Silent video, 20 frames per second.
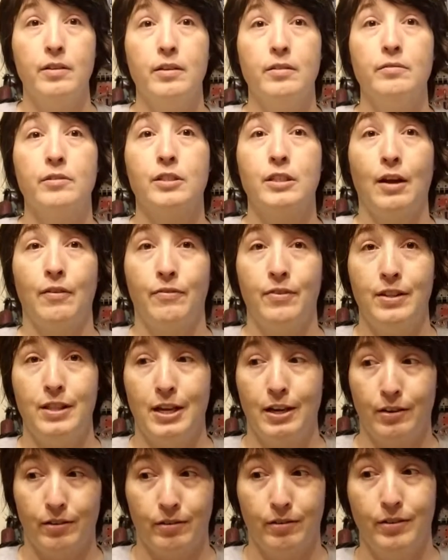stuff in
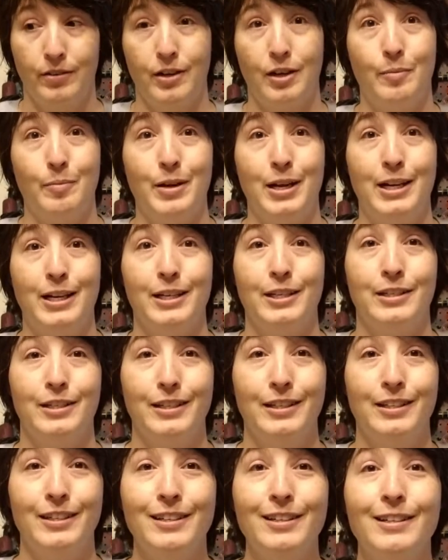there updated.
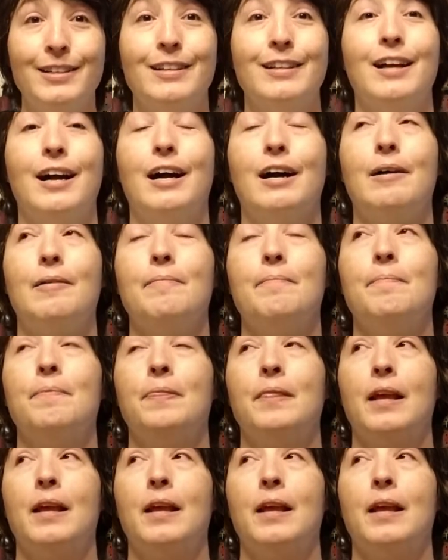Um,